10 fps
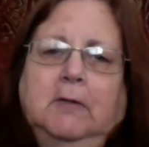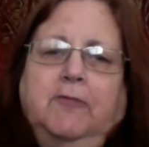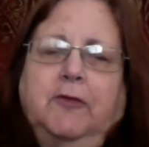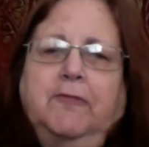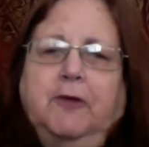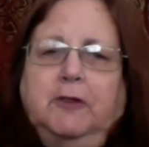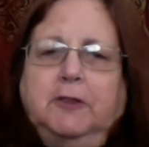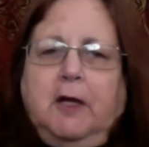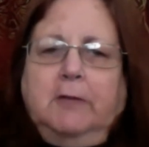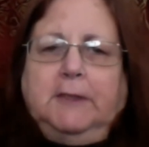for the first
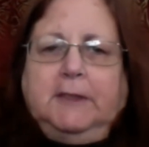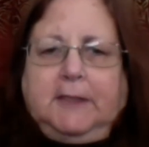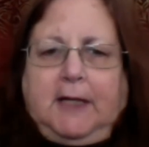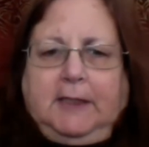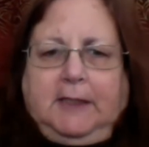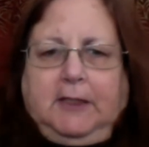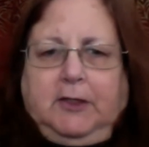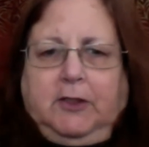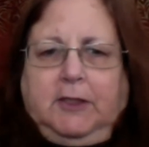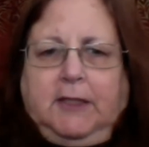time since
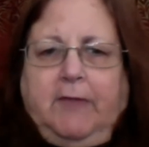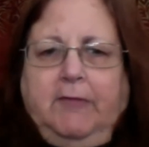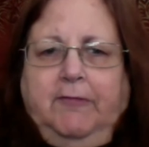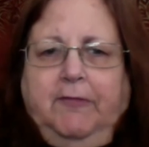1937,